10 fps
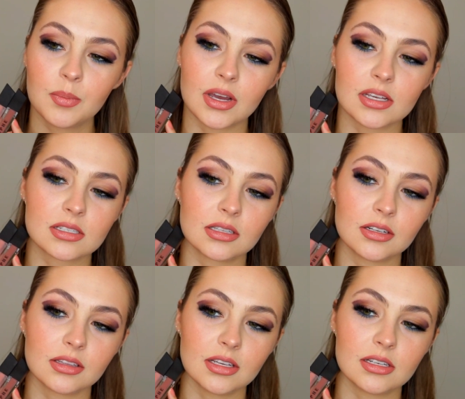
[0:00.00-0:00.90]
because
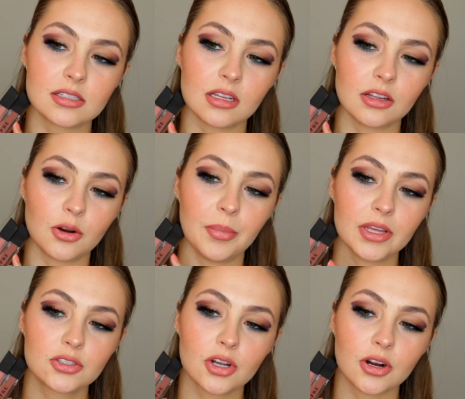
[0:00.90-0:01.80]
clearly it's a little
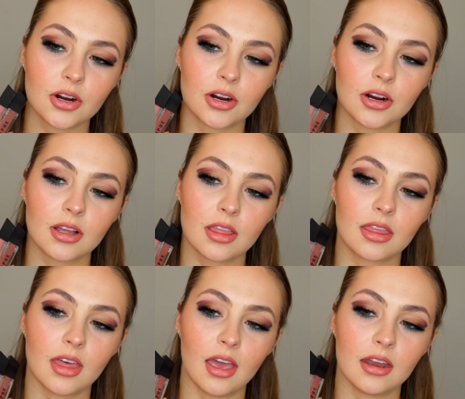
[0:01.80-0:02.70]
bit darker
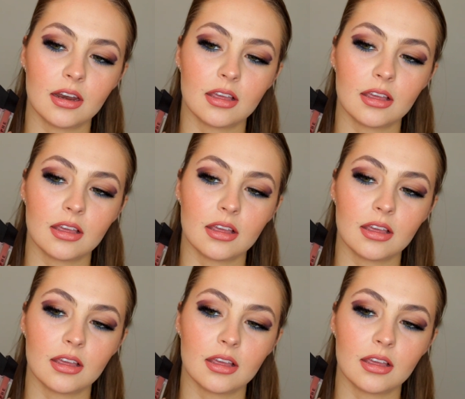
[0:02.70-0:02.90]
than